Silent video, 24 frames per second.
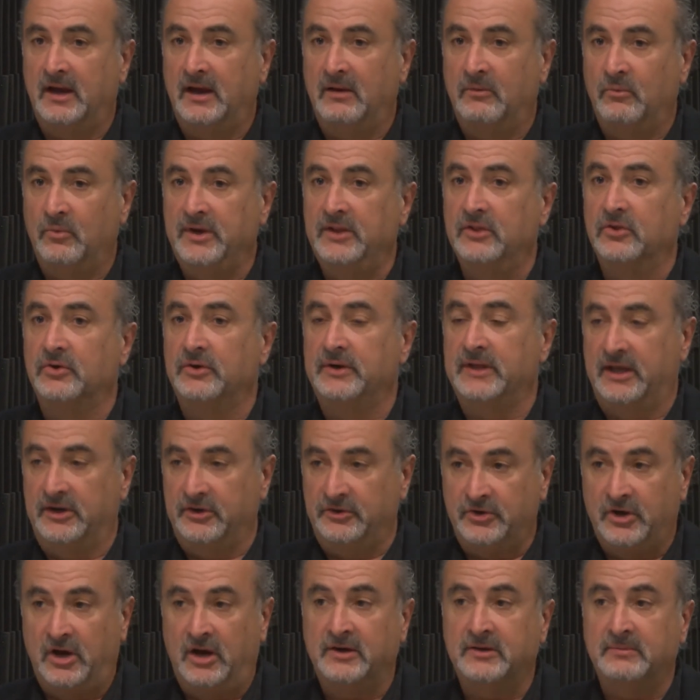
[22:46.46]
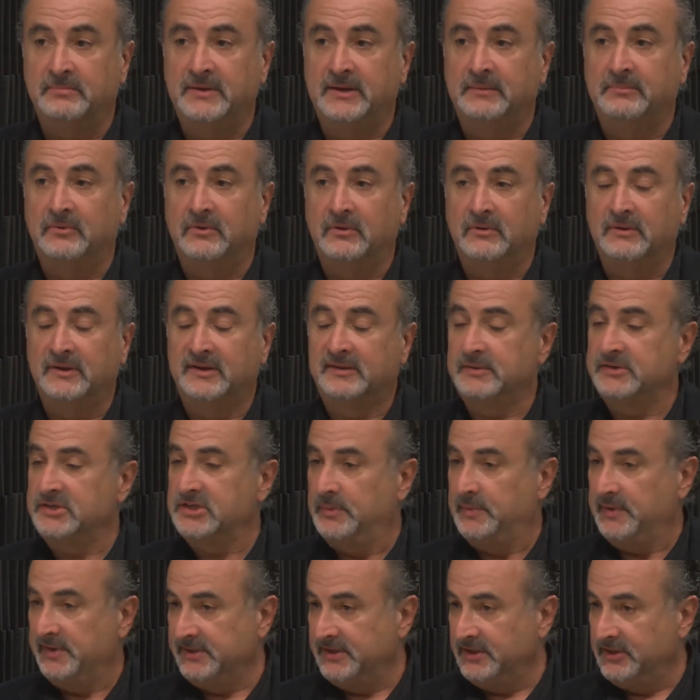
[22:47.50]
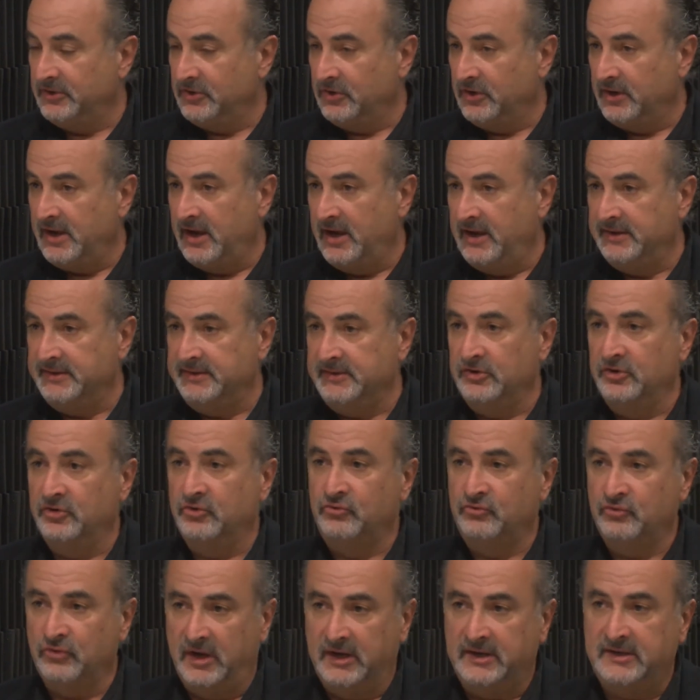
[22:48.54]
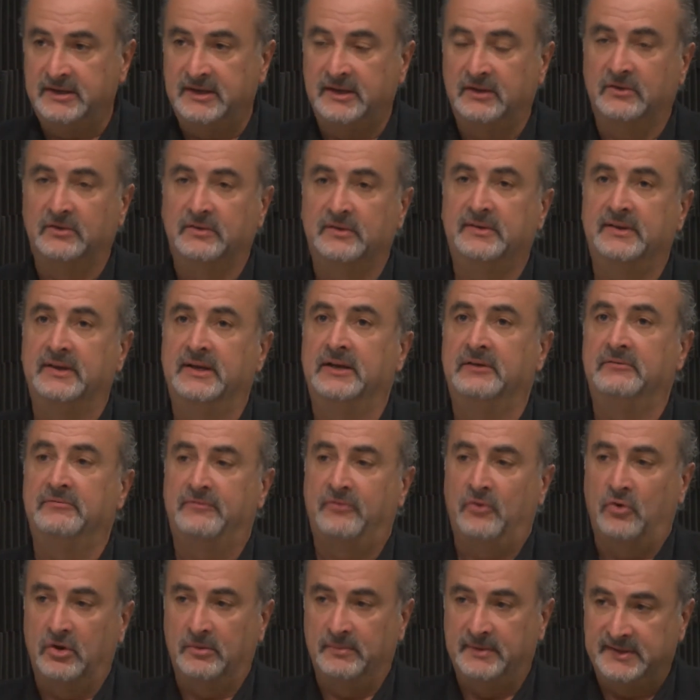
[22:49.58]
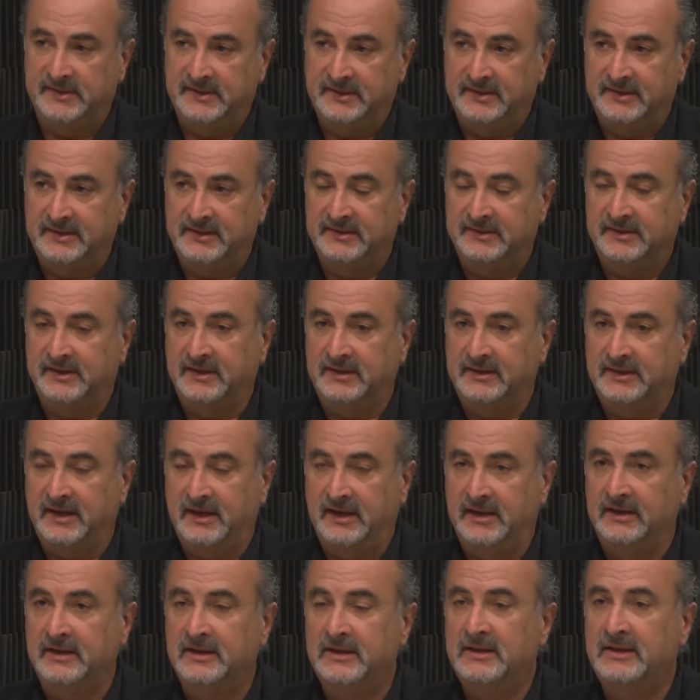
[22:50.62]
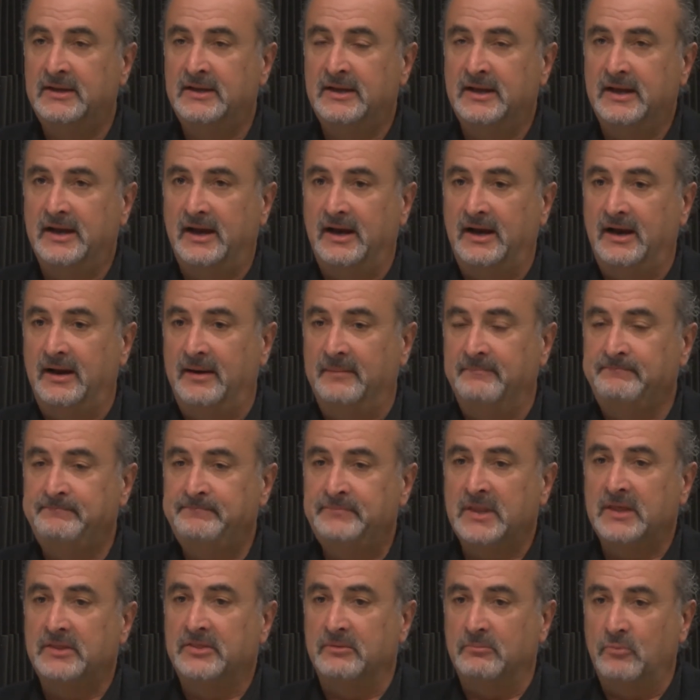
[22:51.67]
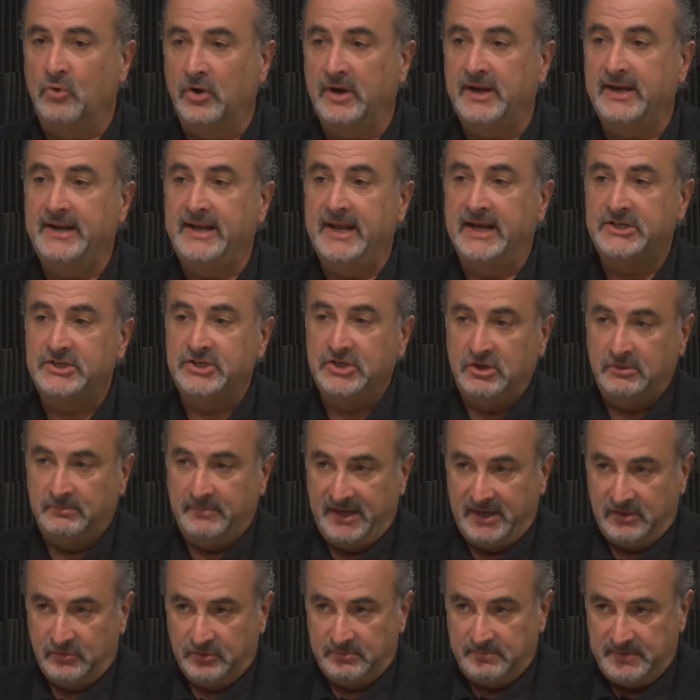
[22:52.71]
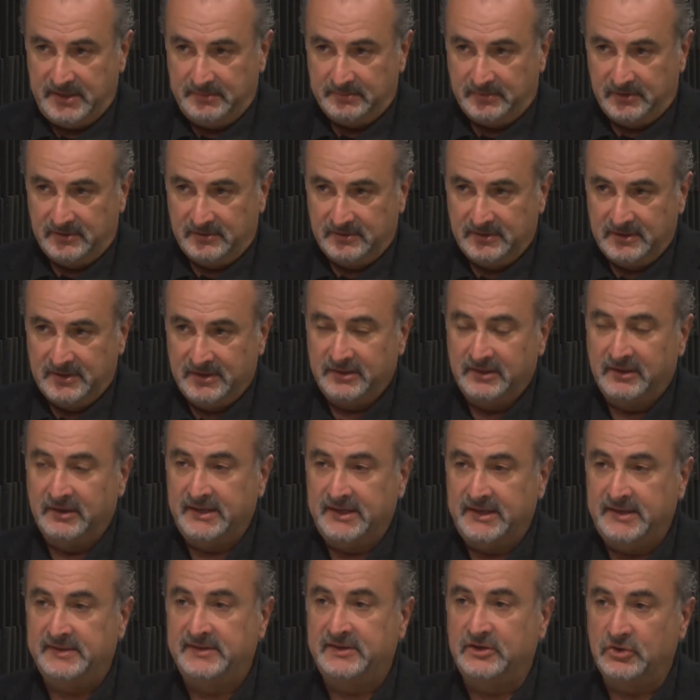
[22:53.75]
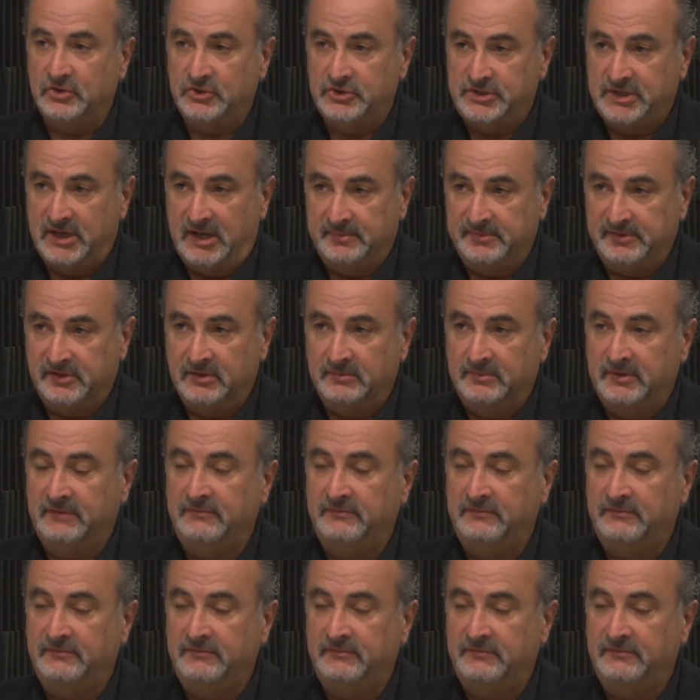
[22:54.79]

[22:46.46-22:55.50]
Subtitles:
We learned how to talk to people, especially when it's in the narcotics, drug dealers and informants and things like that. The more connection you make with people, the easier your job's going to be.